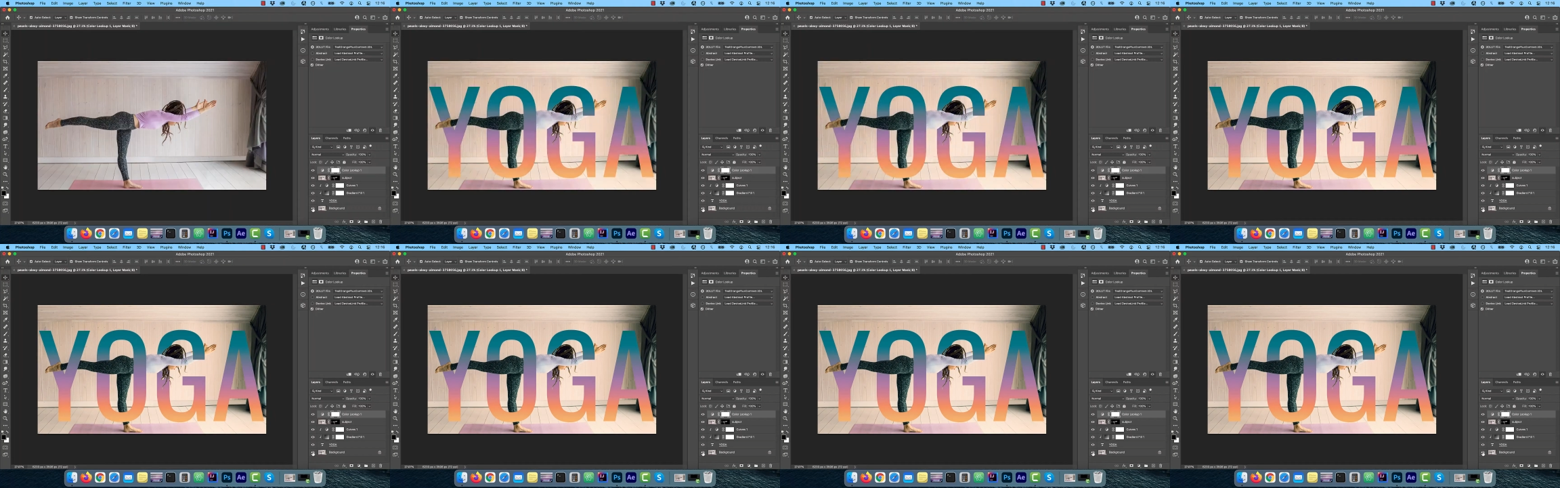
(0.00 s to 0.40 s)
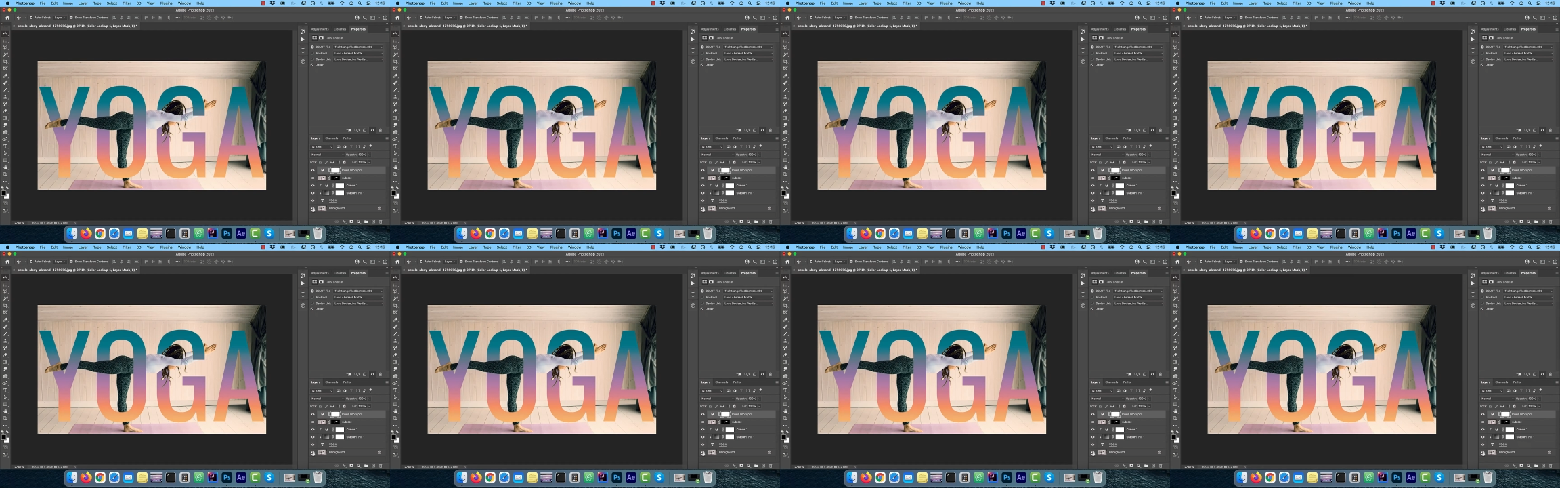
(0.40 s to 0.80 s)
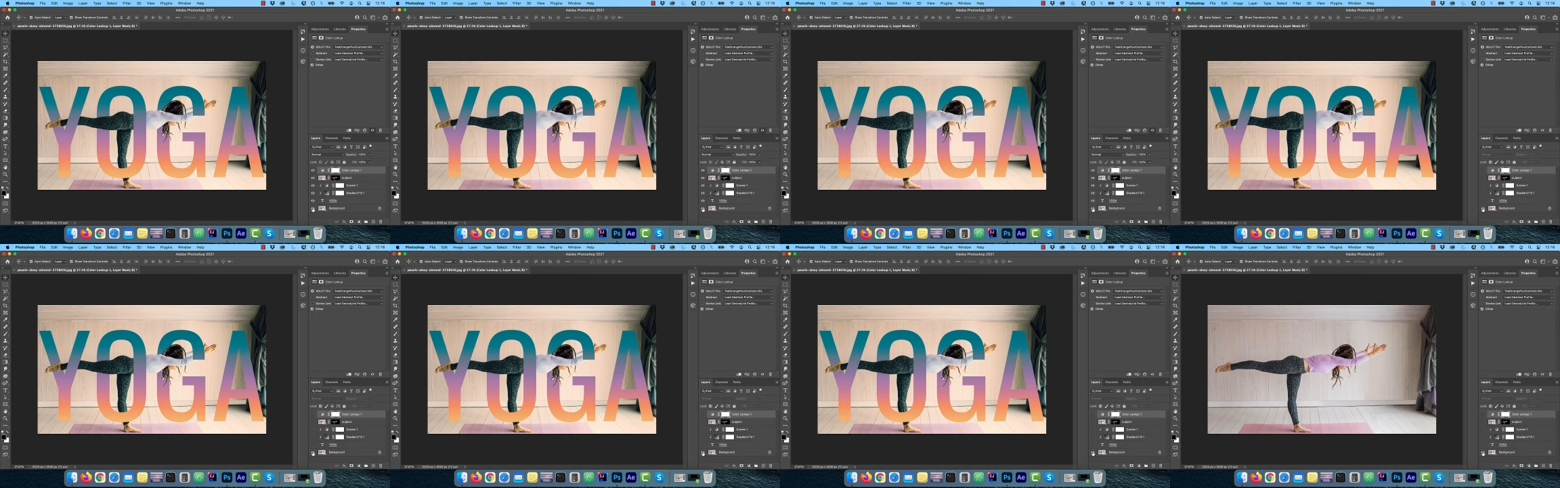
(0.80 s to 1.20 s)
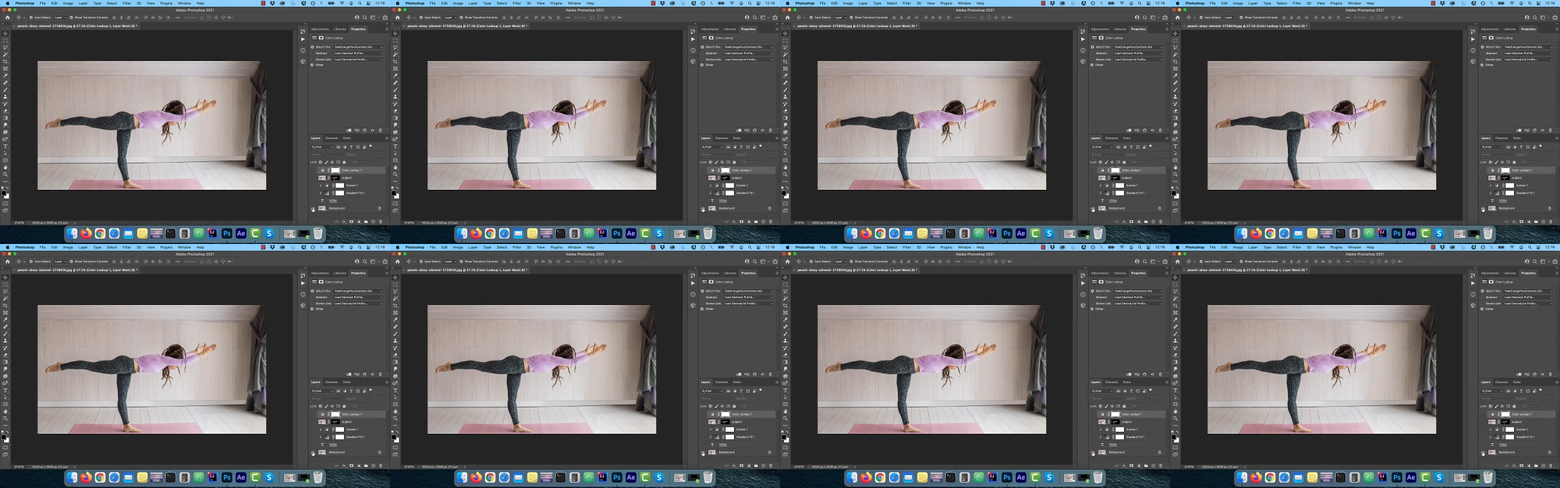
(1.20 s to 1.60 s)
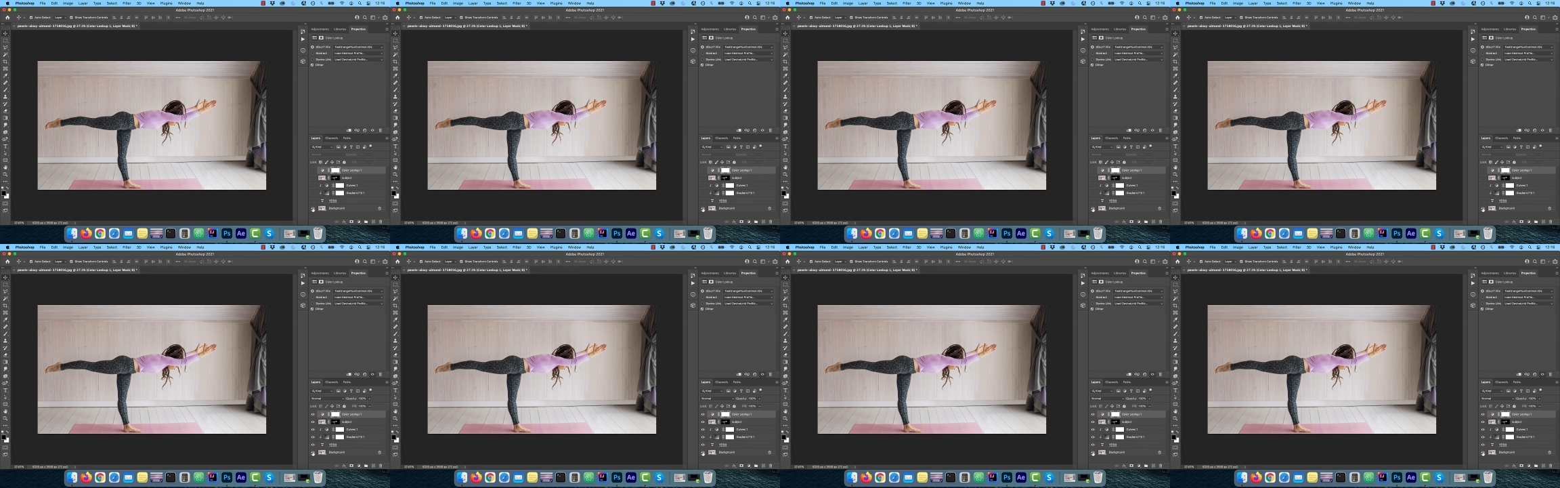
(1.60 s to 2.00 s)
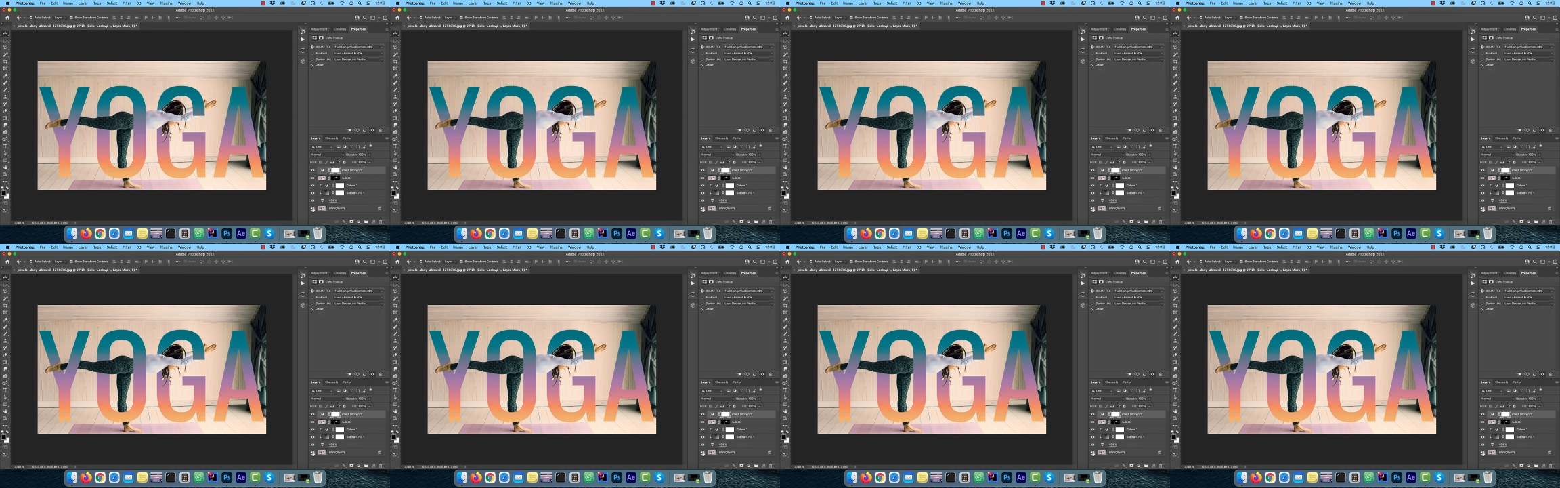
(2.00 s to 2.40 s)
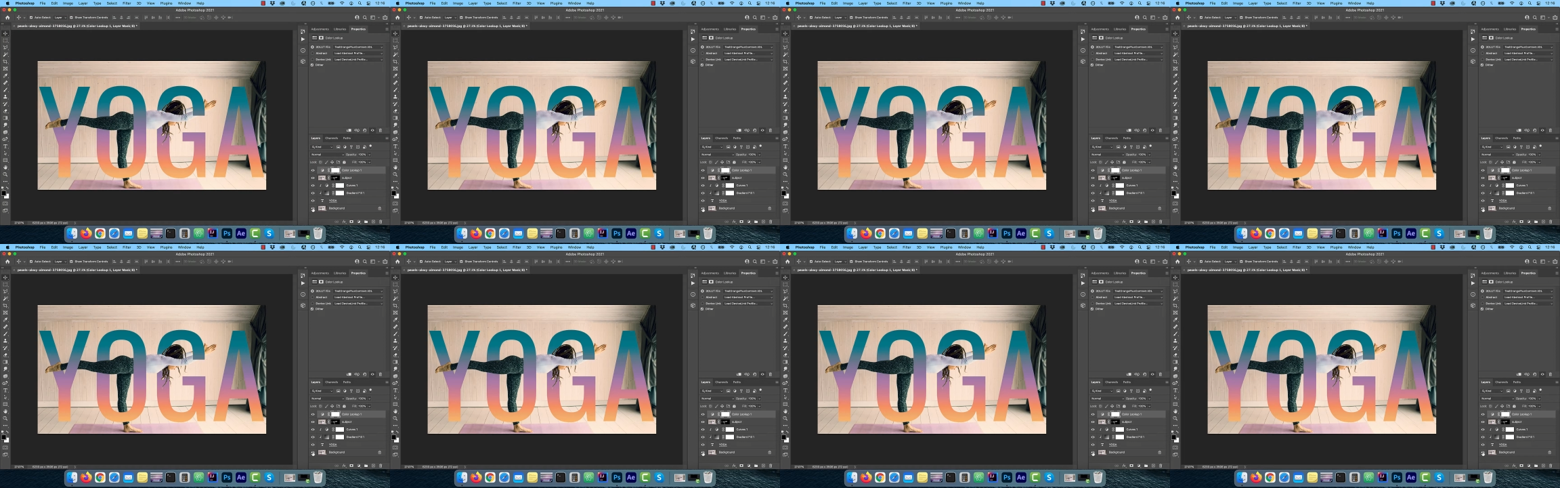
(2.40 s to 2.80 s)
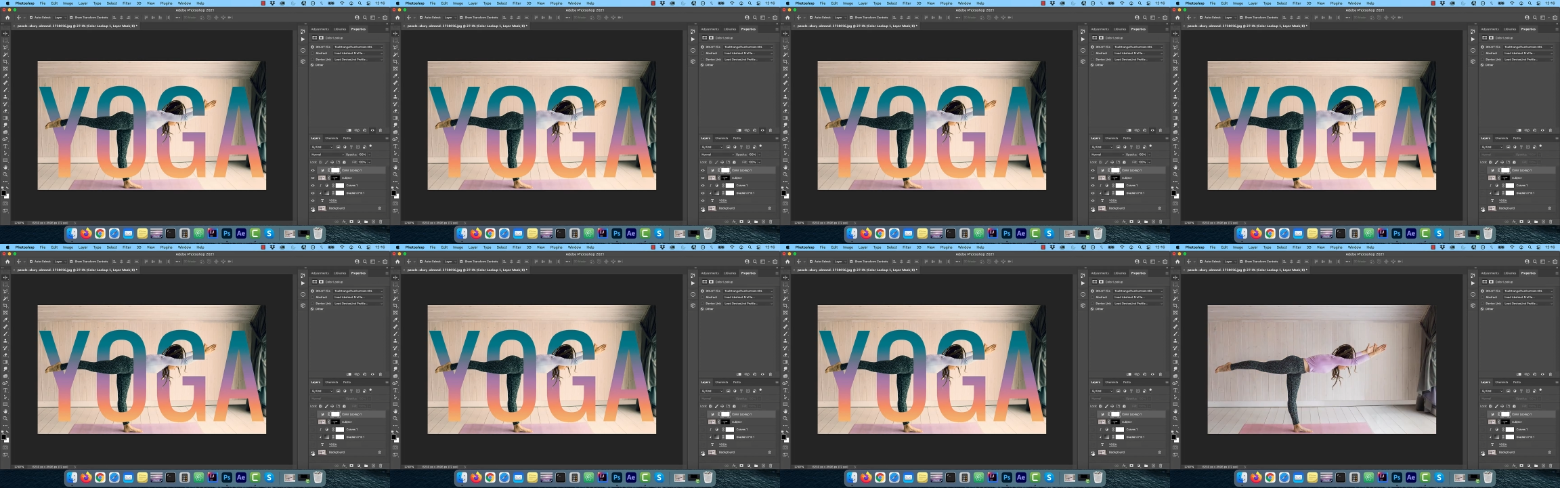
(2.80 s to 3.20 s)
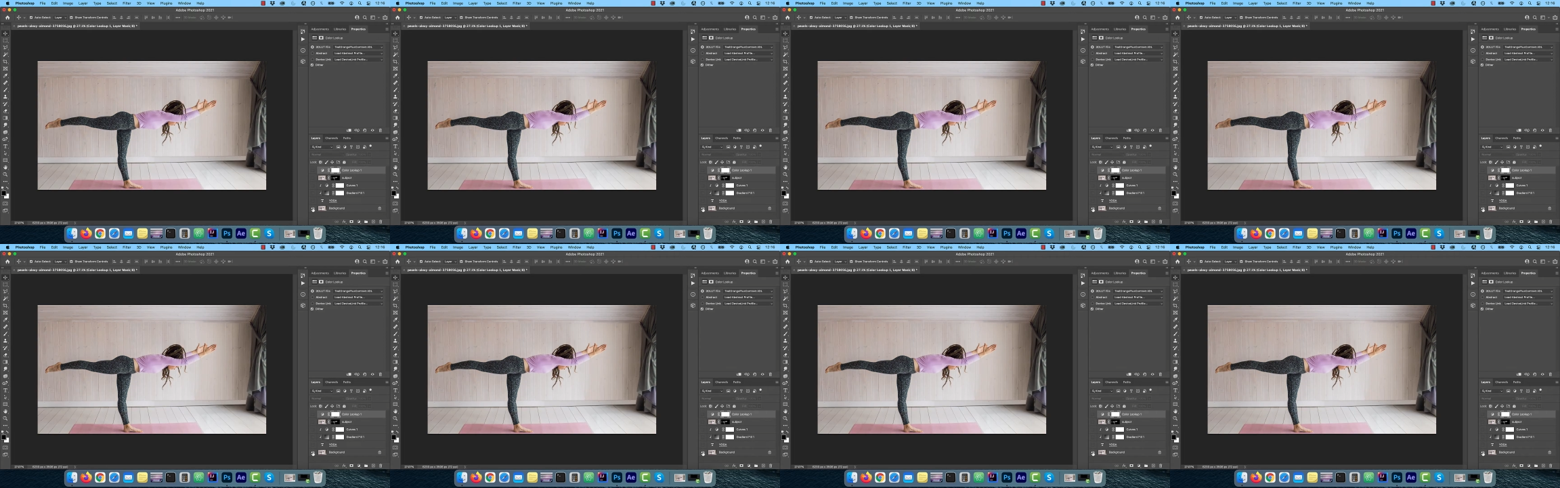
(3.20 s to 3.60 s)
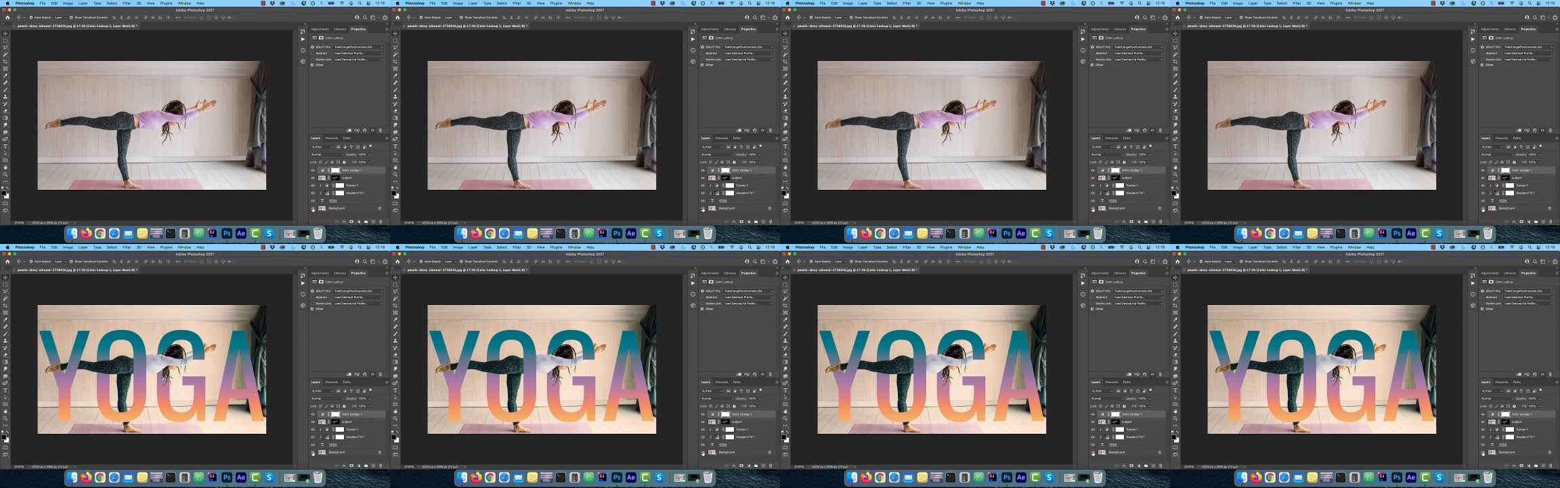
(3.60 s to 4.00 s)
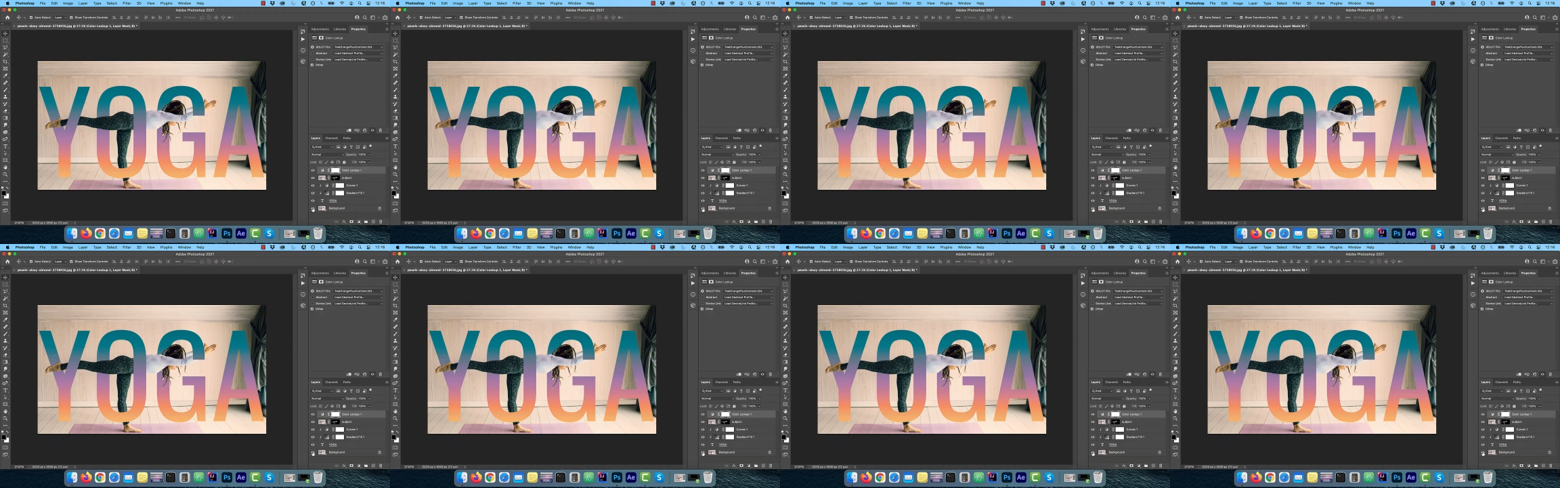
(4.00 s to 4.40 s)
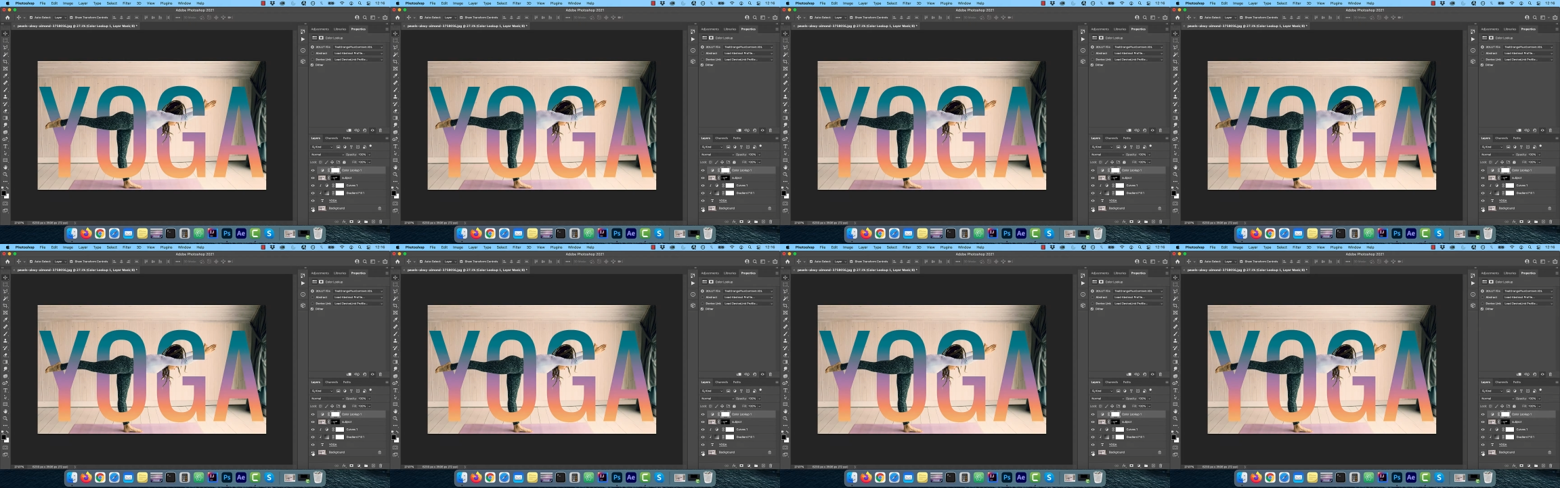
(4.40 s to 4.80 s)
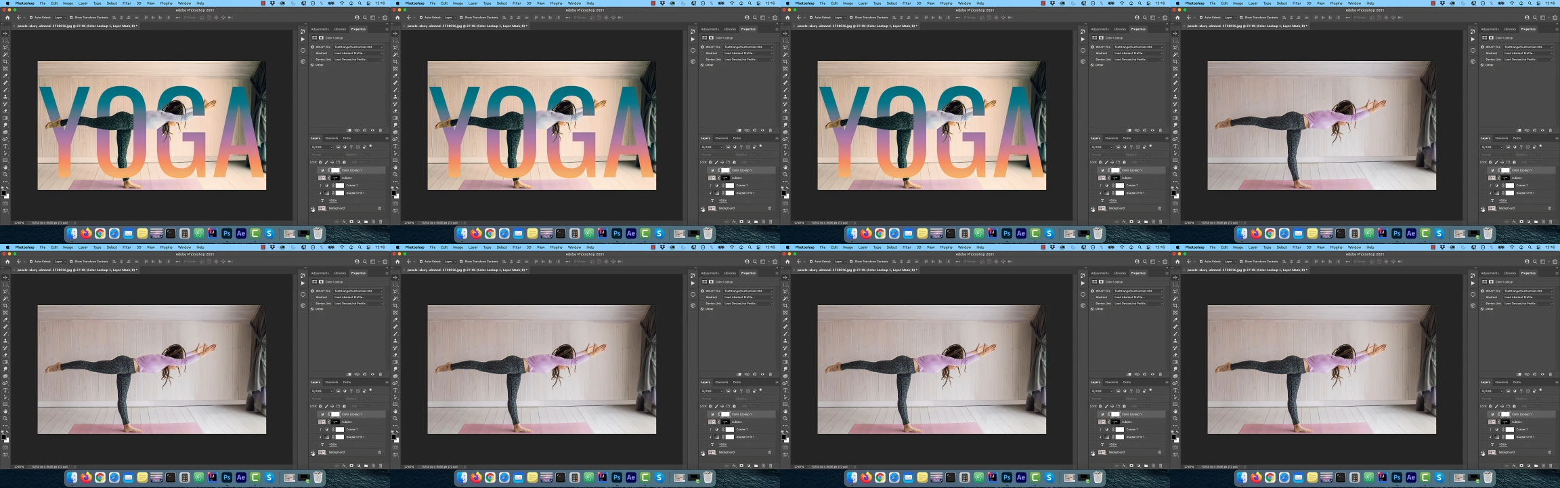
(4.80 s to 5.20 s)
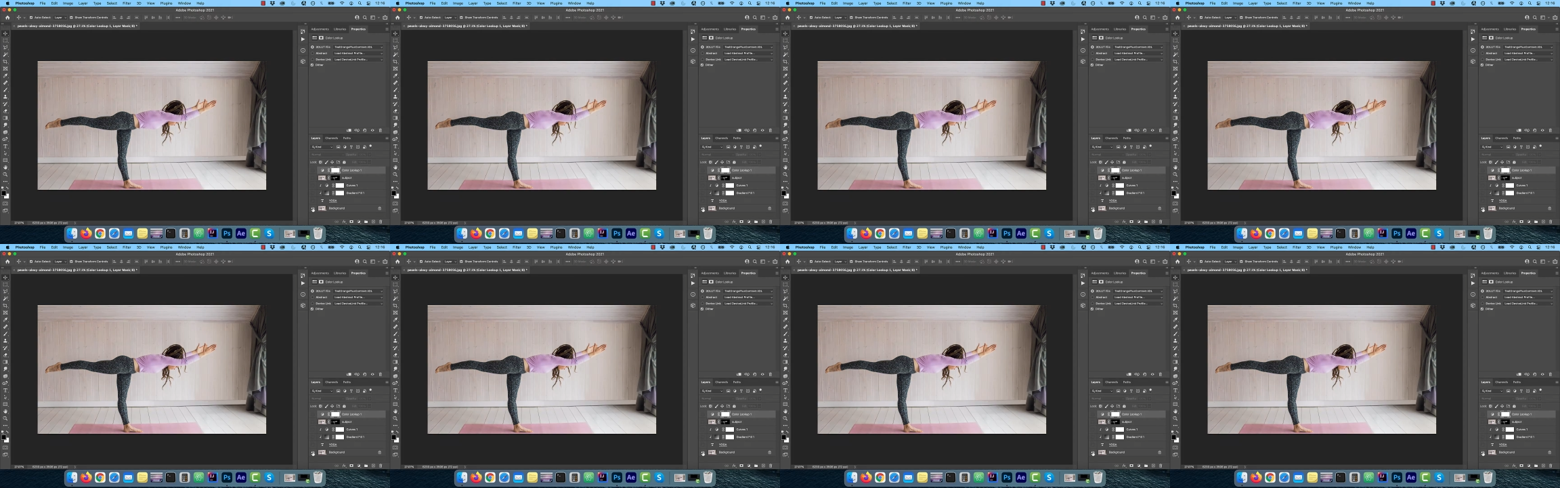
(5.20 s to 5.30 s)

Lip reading: [unreadable: no face in view]